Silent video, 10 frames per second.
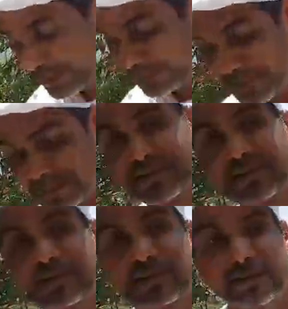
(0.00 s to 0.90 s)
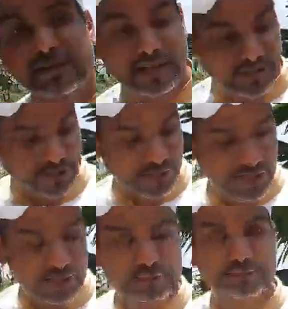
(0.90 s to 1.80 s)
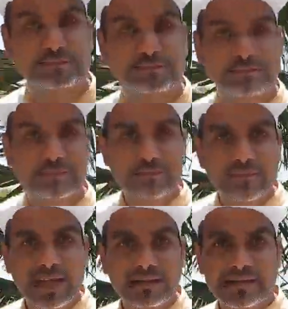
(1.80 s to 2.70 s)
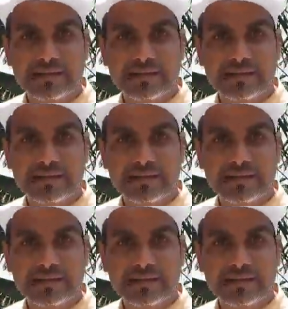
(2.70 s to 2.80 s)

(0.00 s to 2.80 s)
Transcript: but that's not it. This